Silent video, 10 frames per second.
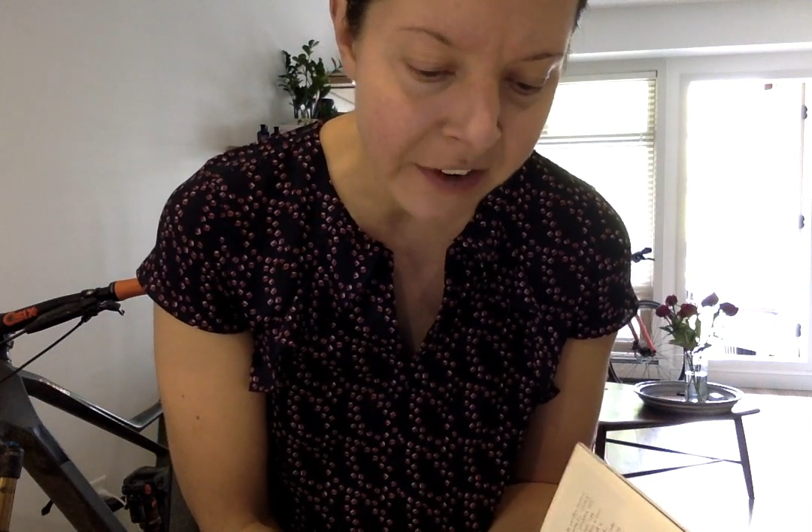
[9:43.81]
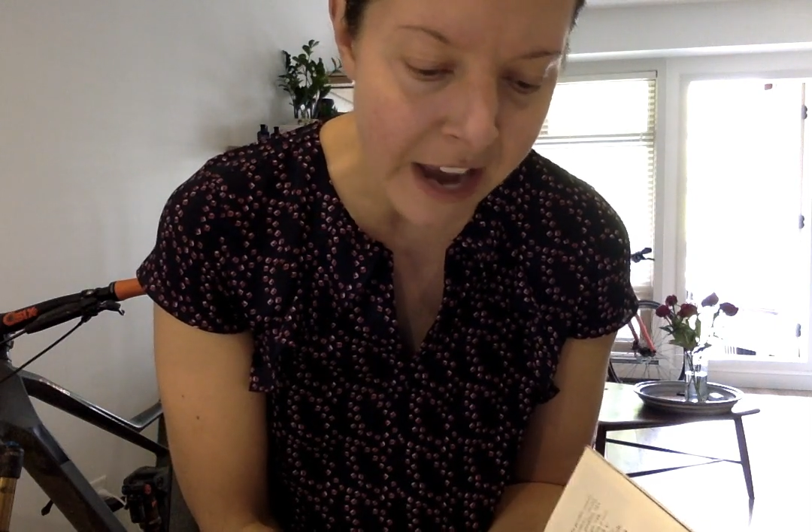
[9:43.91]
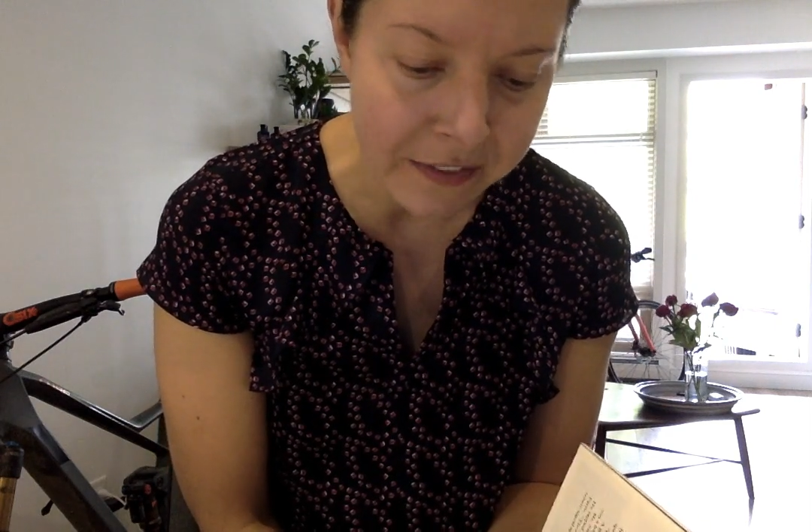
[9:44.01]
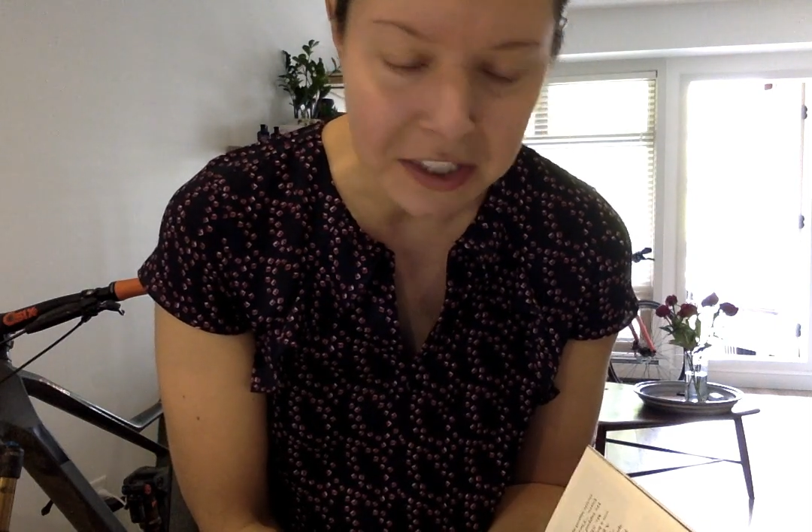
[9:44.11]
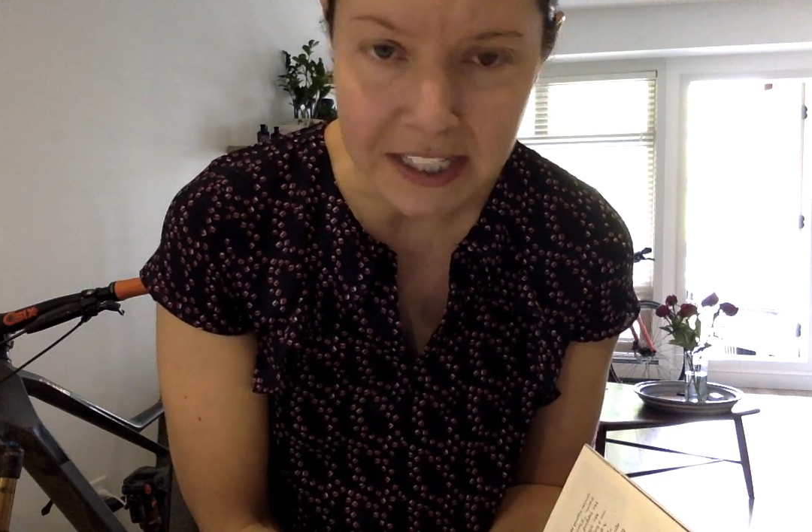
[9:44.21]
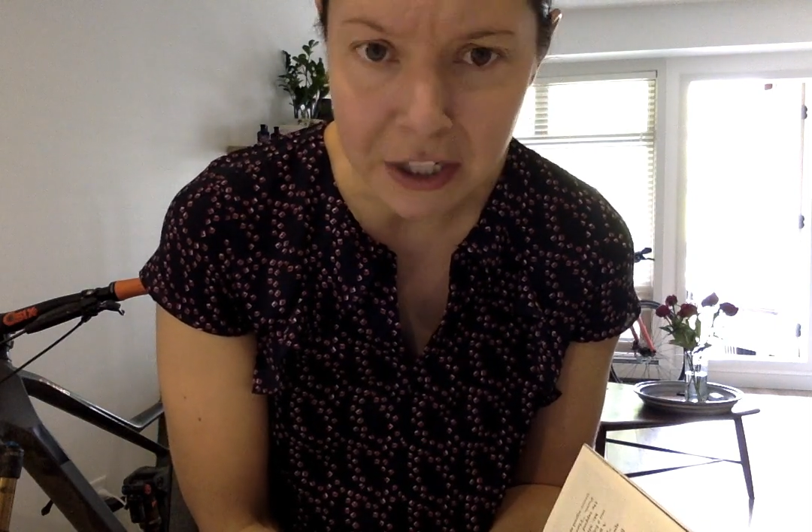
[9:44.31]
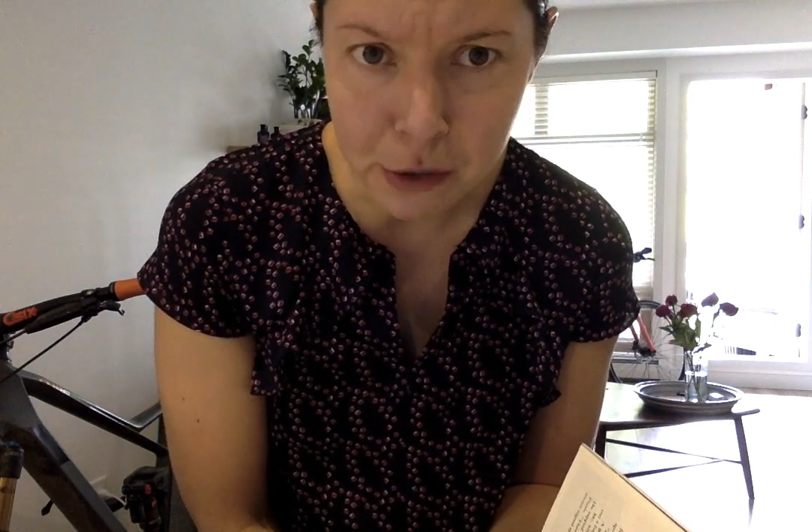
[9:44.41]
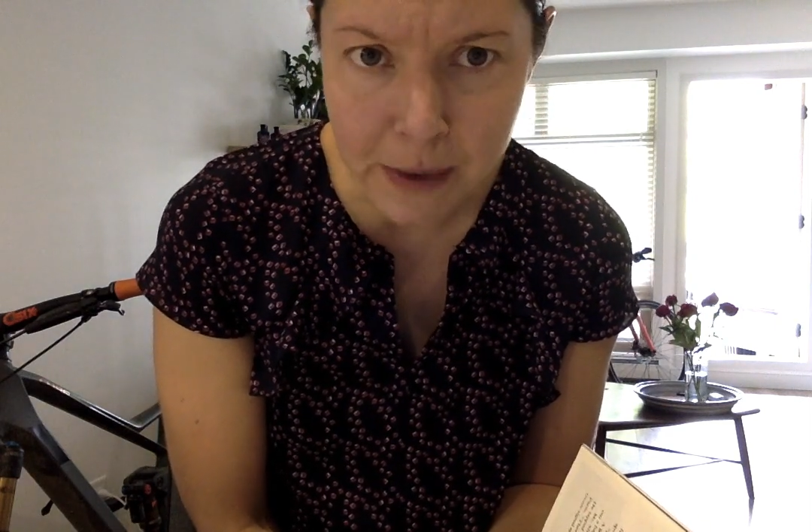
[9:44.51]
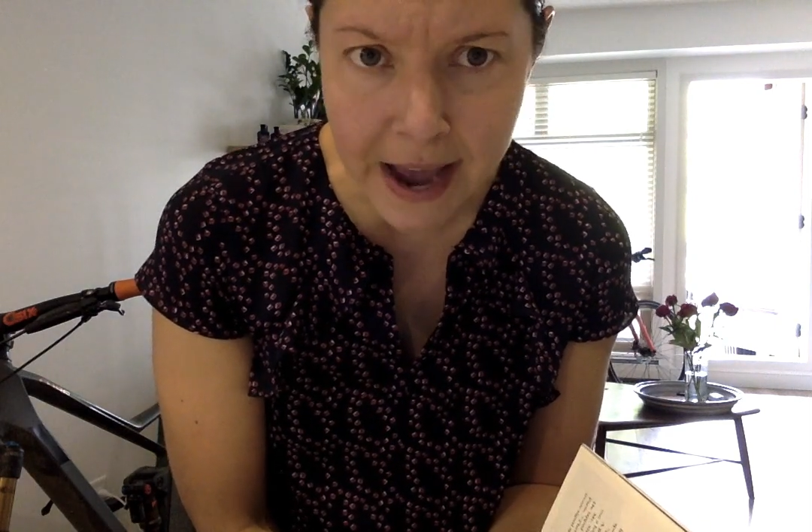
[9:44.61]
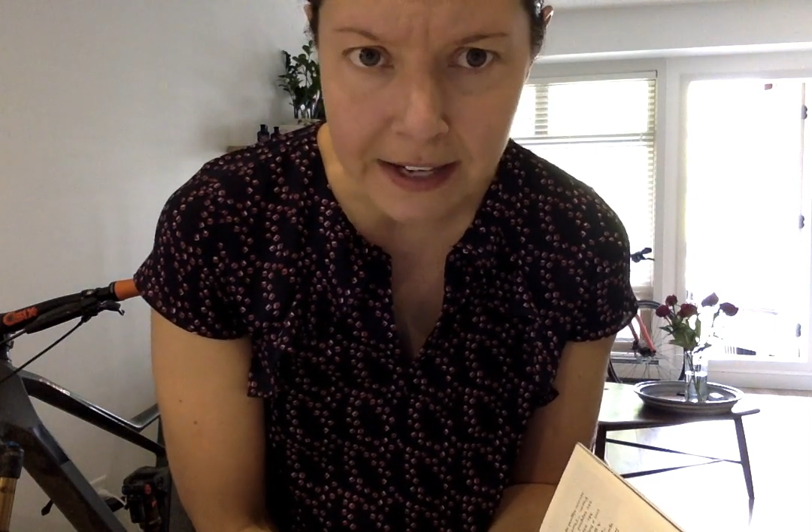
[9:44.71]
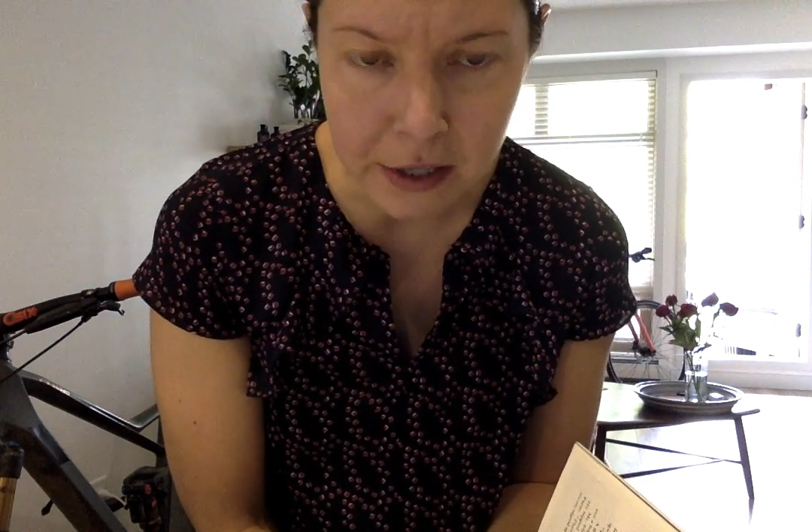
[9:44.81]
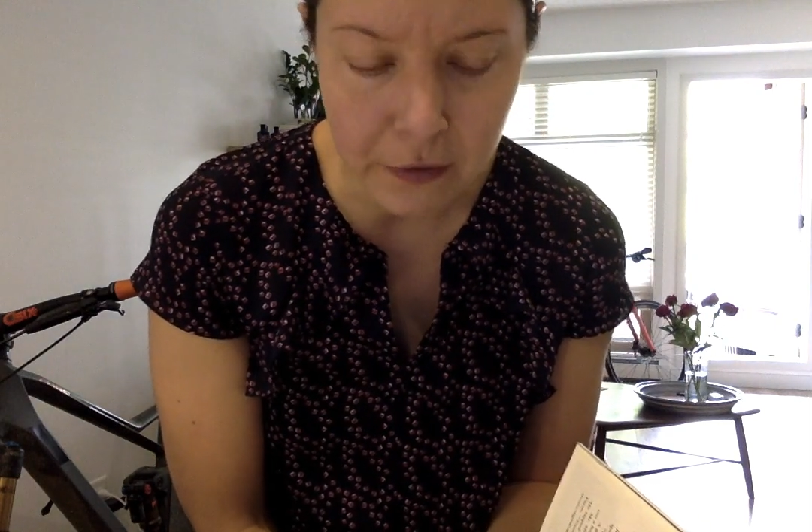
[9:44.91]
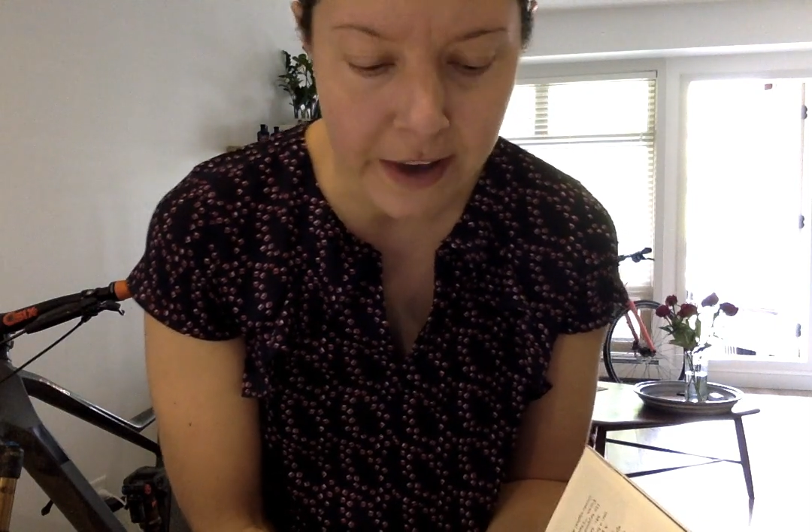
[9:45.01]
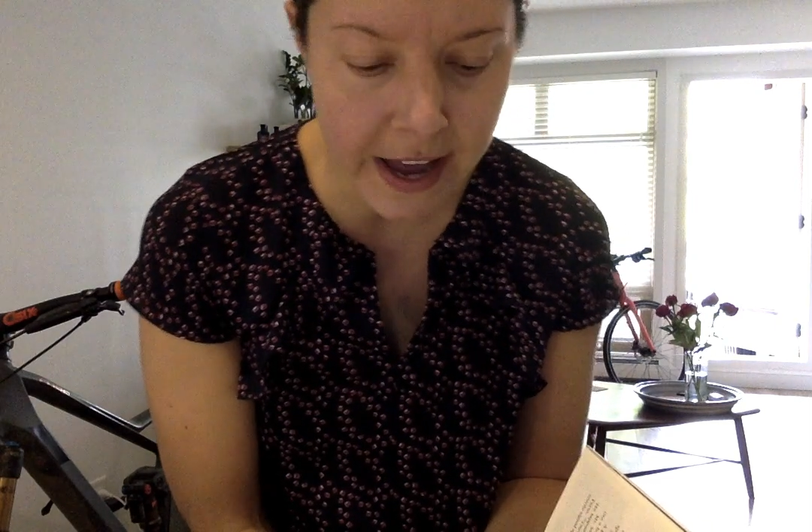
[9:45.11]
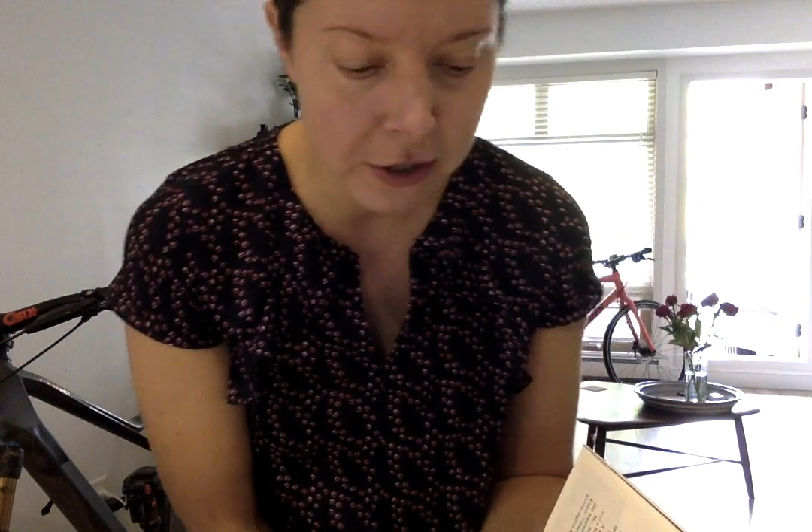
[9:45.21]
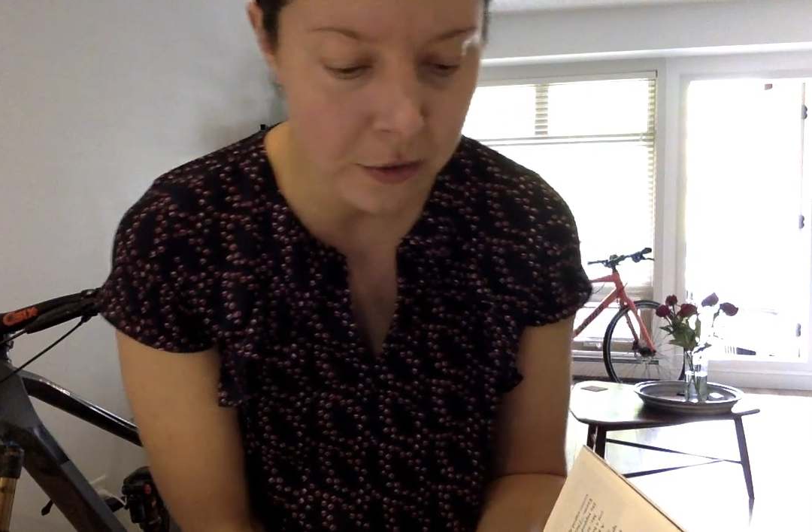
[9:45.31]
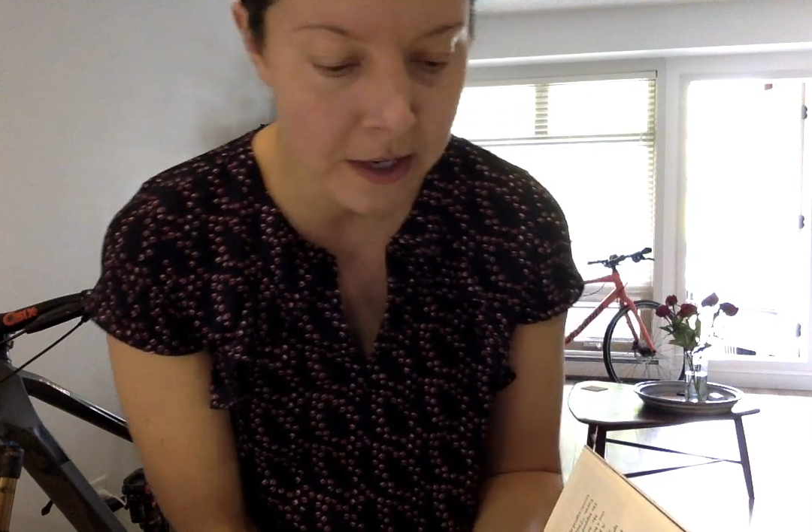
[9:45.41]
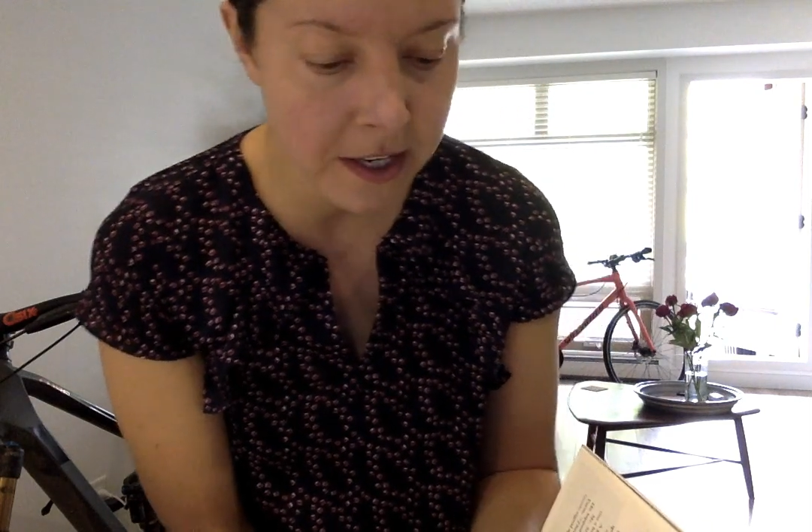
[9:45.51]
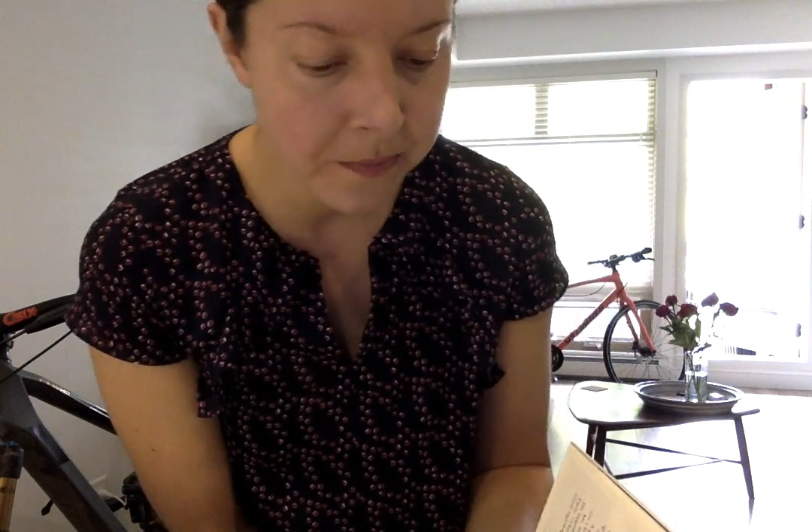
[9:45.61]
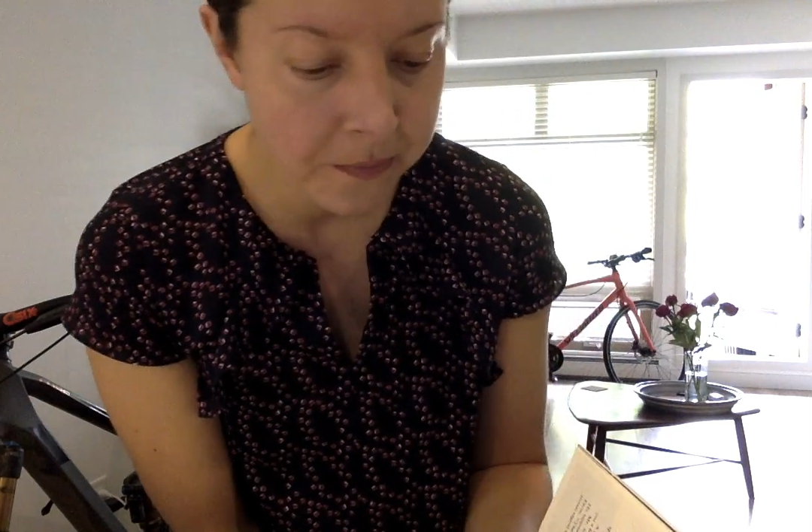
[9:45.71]
have to send you back to the
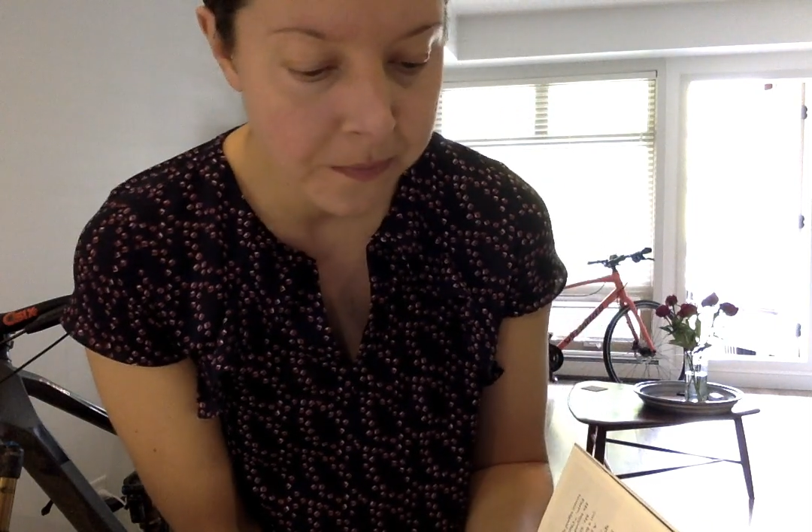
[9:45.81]
factory.